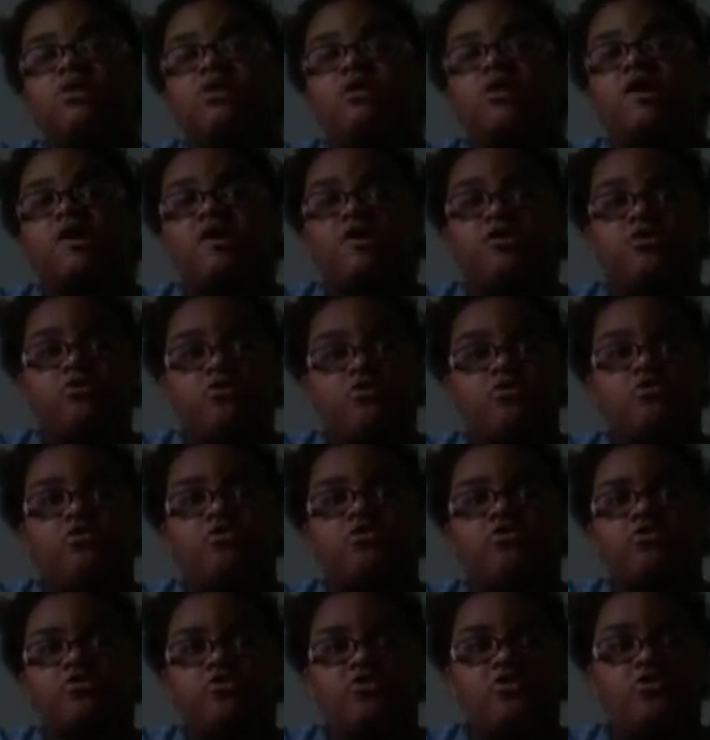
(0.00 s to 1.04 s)
a good
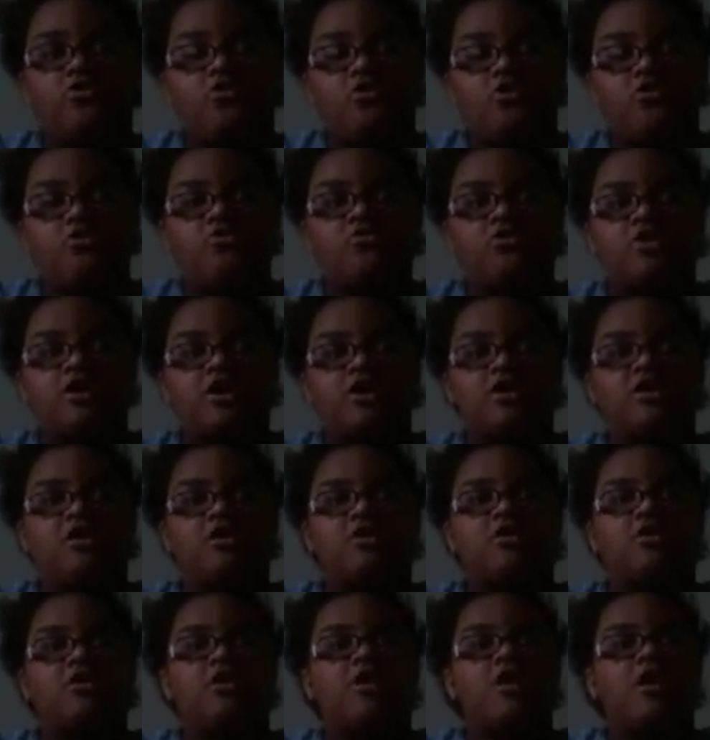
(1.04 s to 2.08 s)

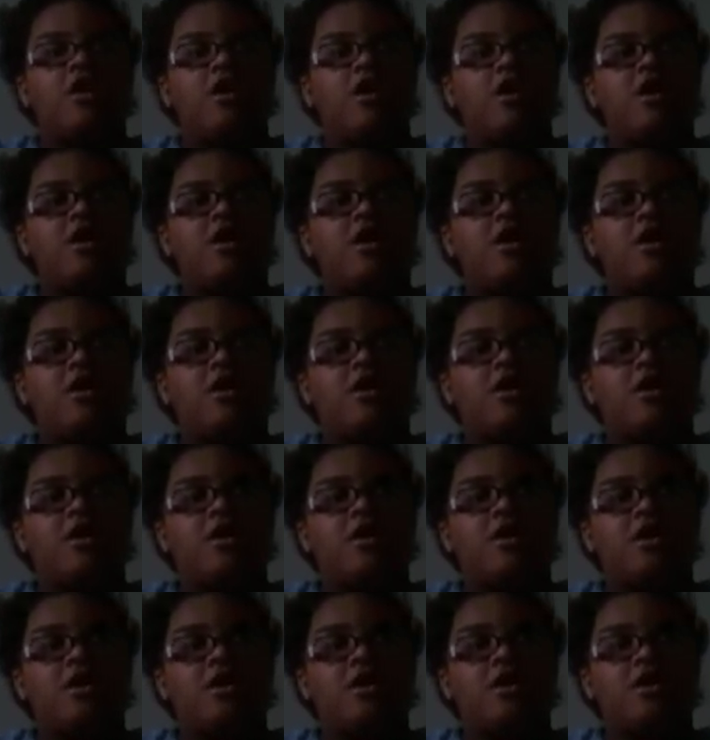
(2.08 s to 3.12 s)
slogan.
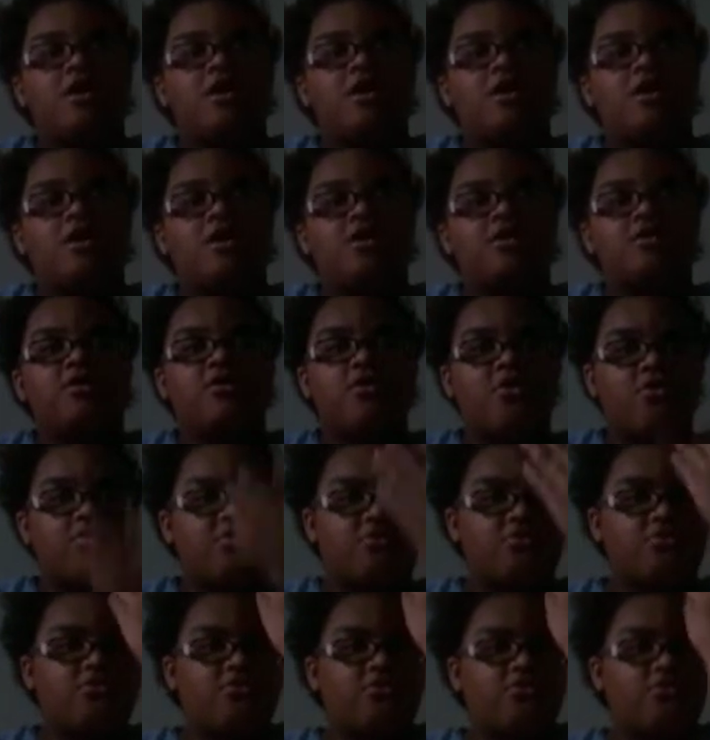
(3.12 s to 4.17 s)
Y'all
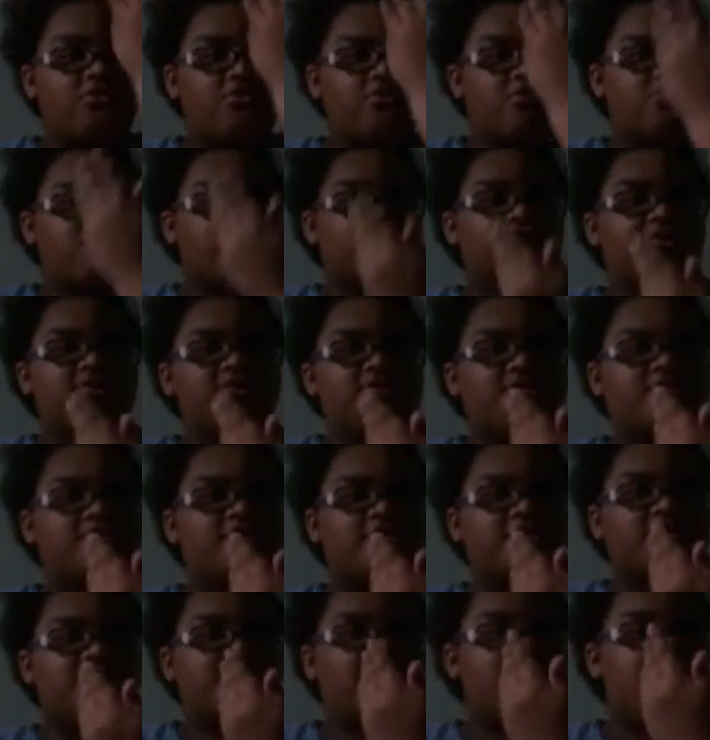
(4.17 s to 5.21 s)
could only
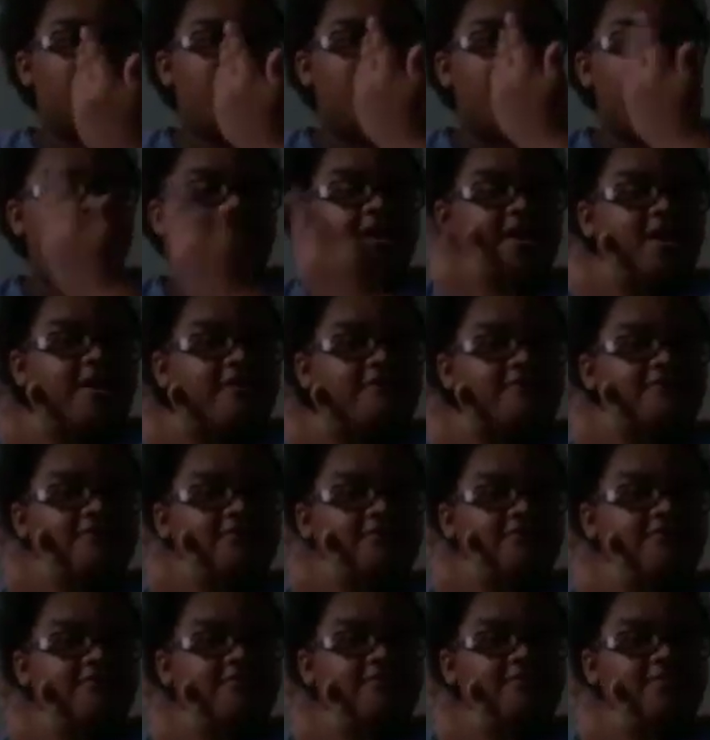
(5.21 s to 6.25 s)
see half
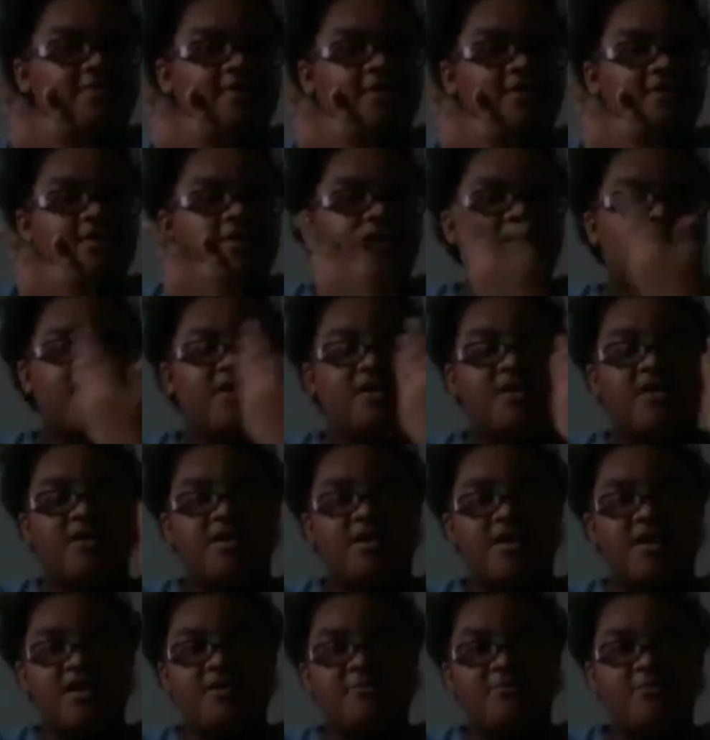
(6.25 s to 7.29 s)
of me and
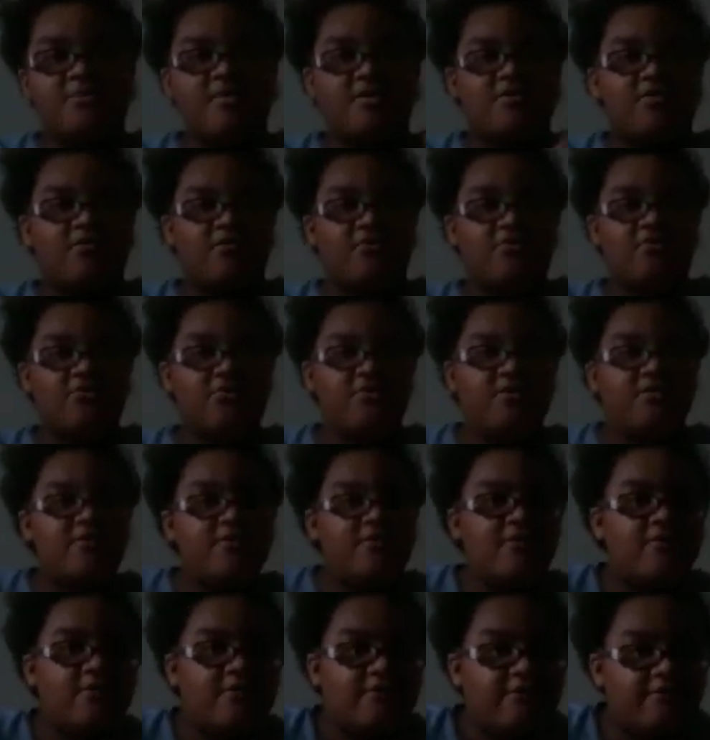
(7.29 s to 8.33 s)
not my whole
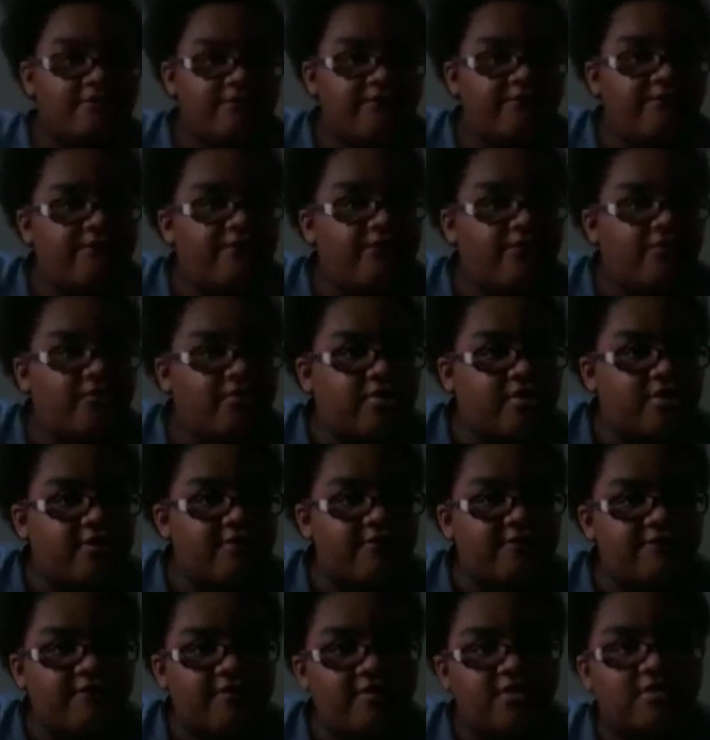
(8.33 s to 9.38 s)
freaking
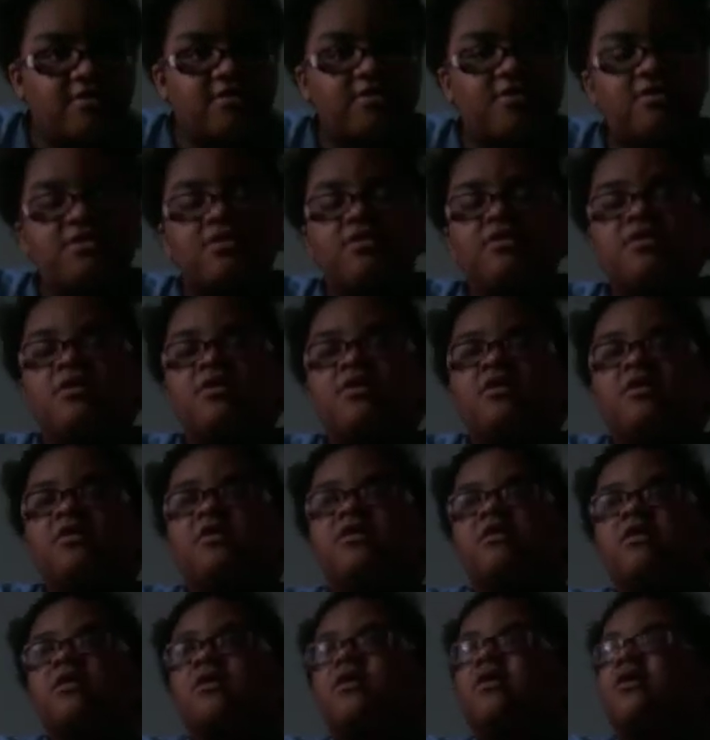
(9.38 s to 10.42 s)
face.
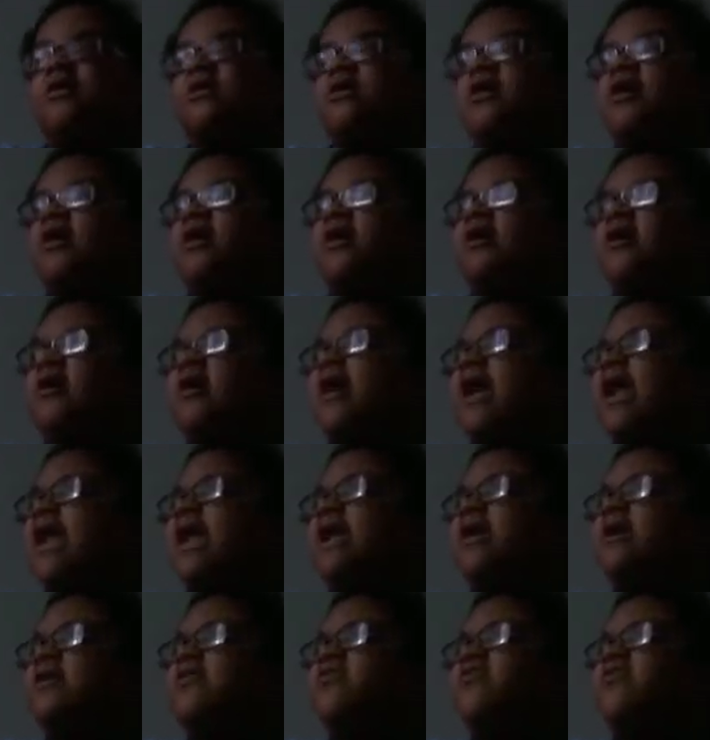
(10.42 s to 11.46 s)
I
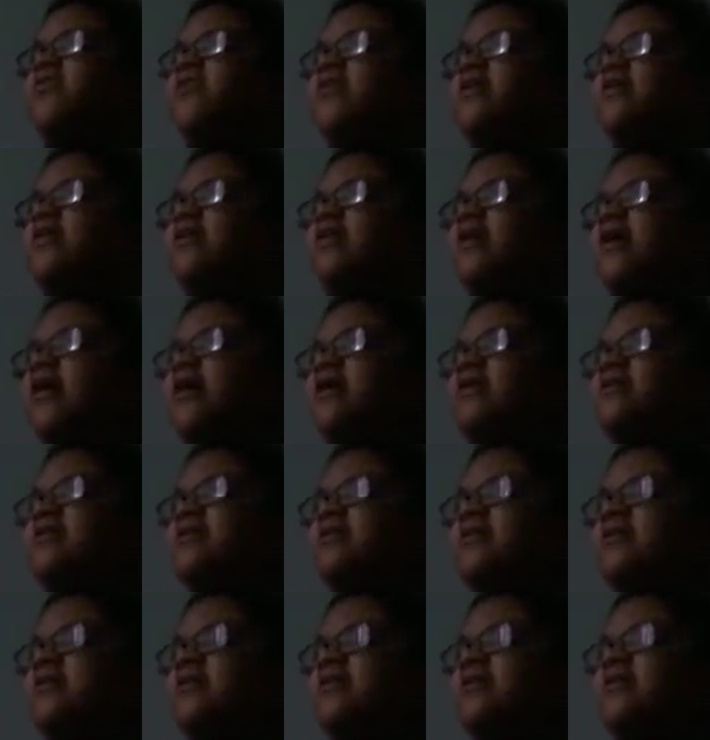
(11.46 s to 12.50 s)
hate the
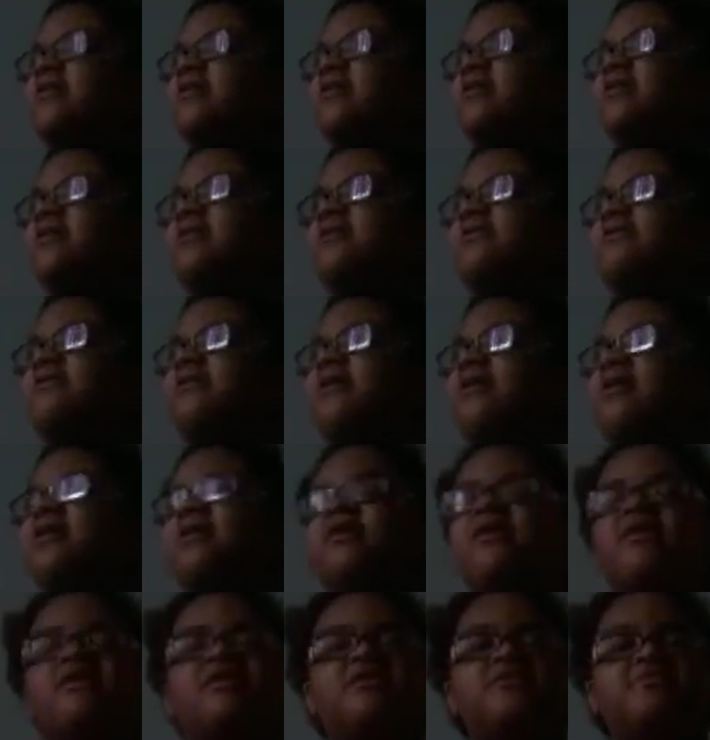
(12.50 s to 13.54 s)
Latin in here.
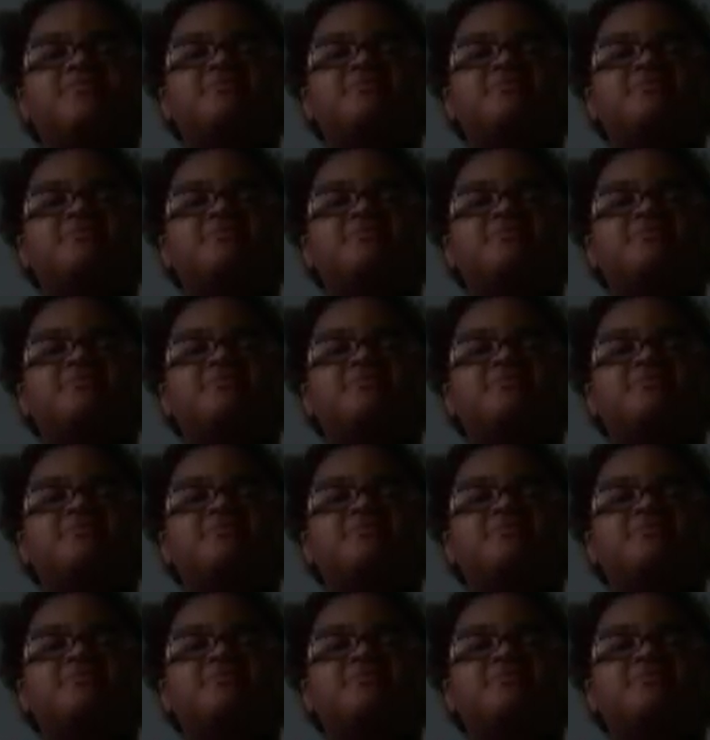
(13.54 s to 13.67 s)
I